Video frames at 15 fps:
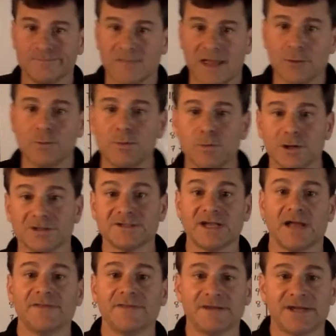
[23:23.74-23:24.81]
And we weren't
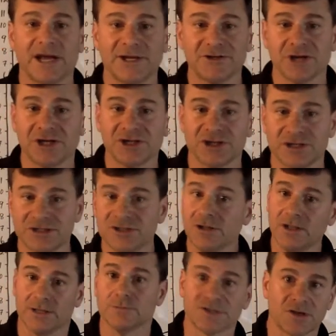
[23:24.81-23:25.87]
done the titration
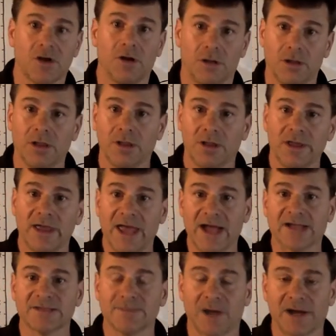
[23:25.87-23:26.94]
until it was all
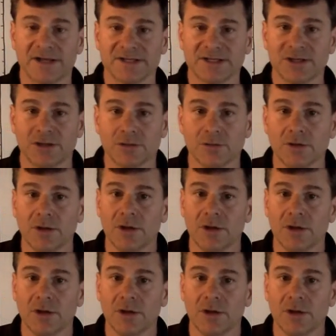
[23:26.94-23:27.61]
X minus 2.